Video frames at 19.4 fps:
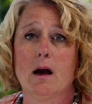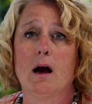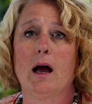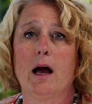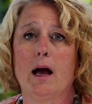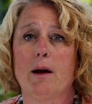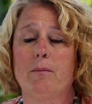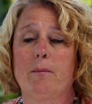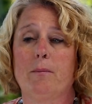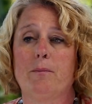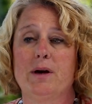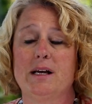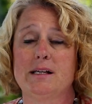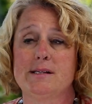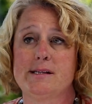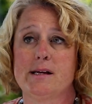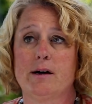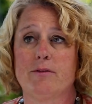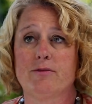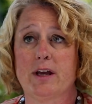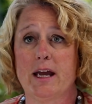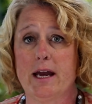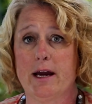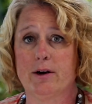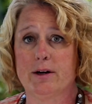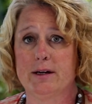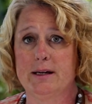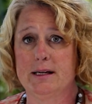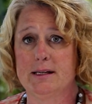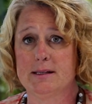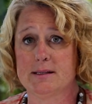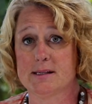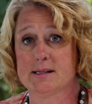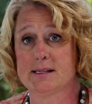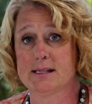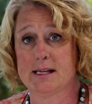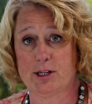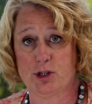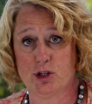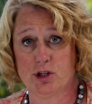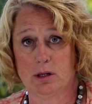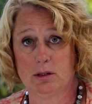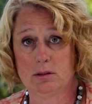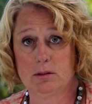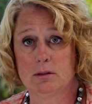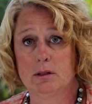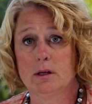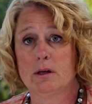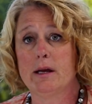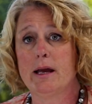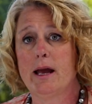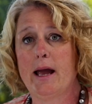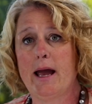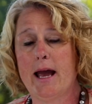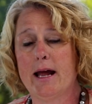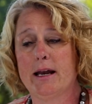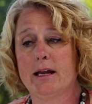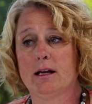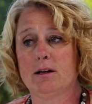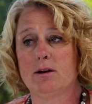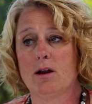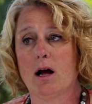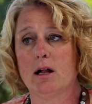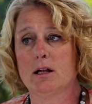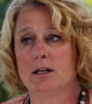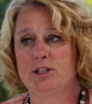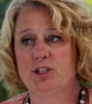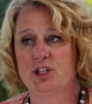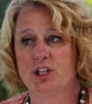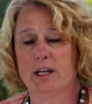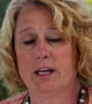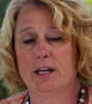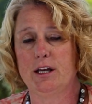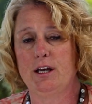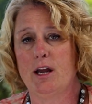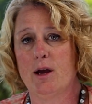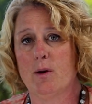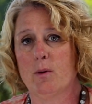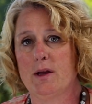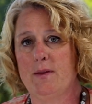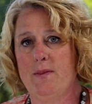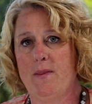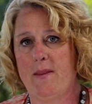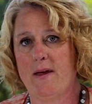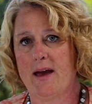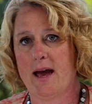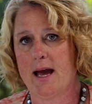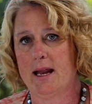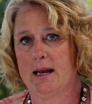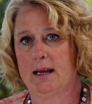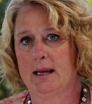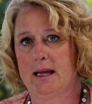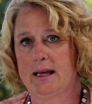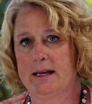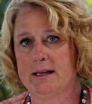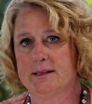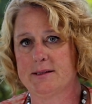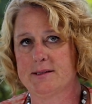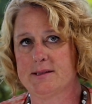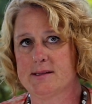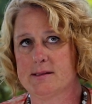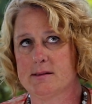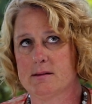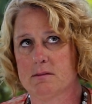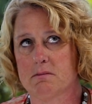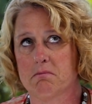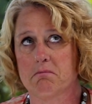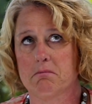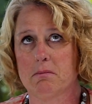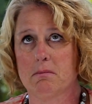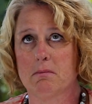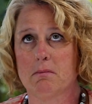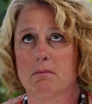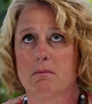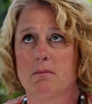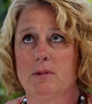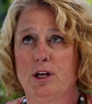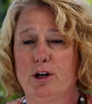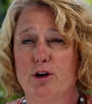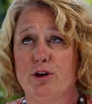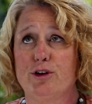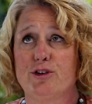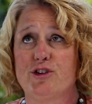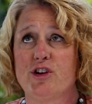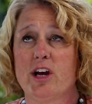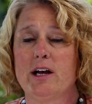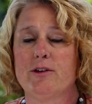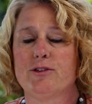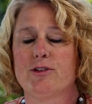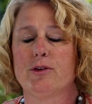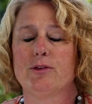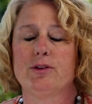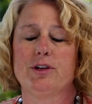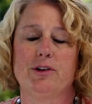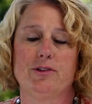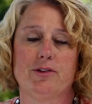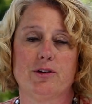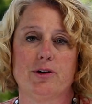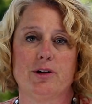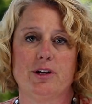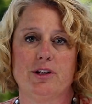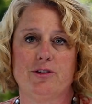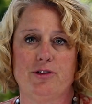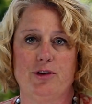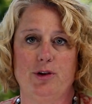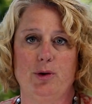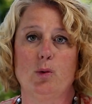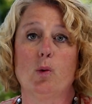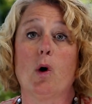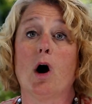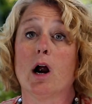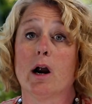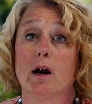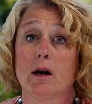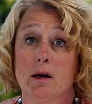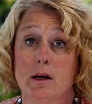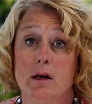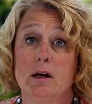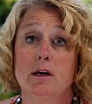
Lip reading: But self-care is essential, and acknowledging and knowing that it's, your child's only as good as you are.